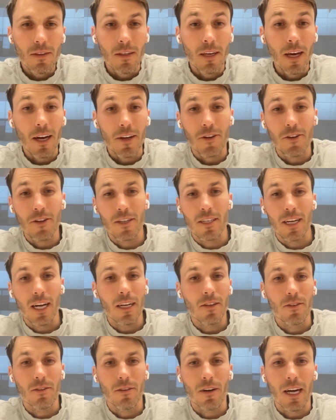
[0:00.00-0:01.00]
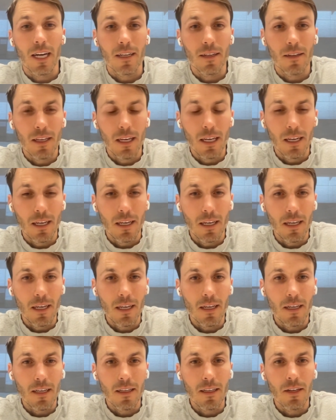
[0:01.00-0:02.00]
Yeah, you're exactly right.
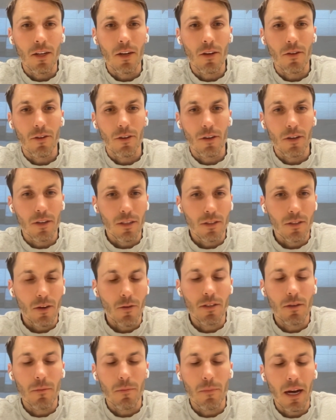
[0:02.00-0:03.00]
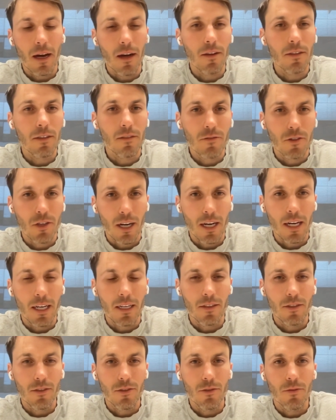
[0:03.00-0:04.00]
The you know, it's always a balance of trying
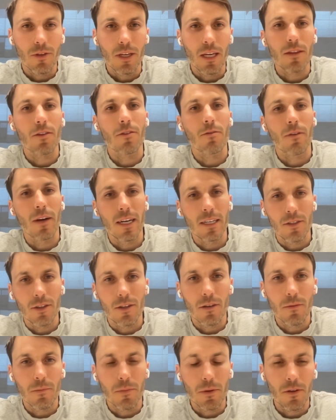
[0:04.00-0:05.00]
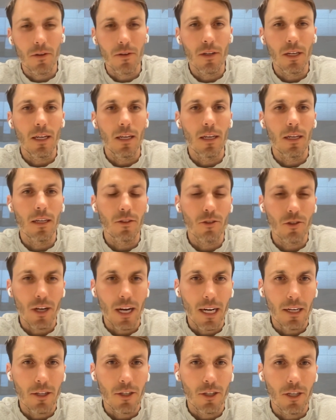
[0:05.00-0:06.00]
to get the right durability and
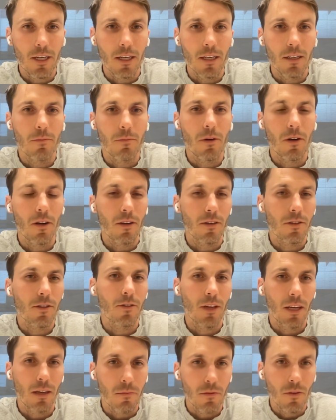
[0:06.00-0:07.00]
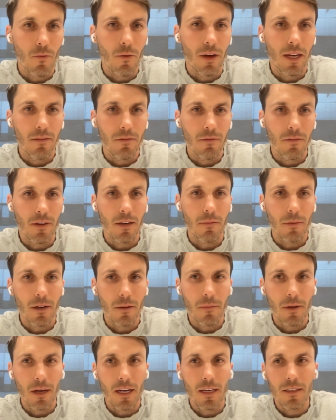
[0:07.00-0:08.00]
traction, but also keep the weight very
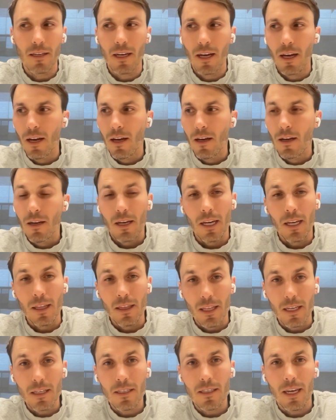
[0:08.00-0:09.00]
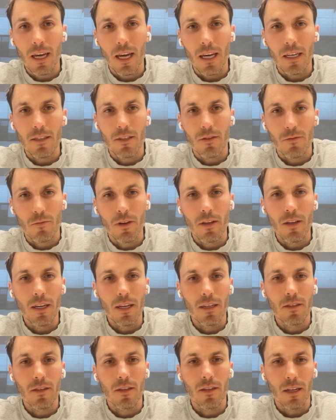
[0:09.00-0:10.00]
minimized. In this case, it
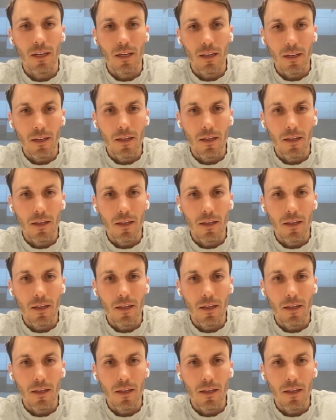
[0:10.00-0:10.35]
really is an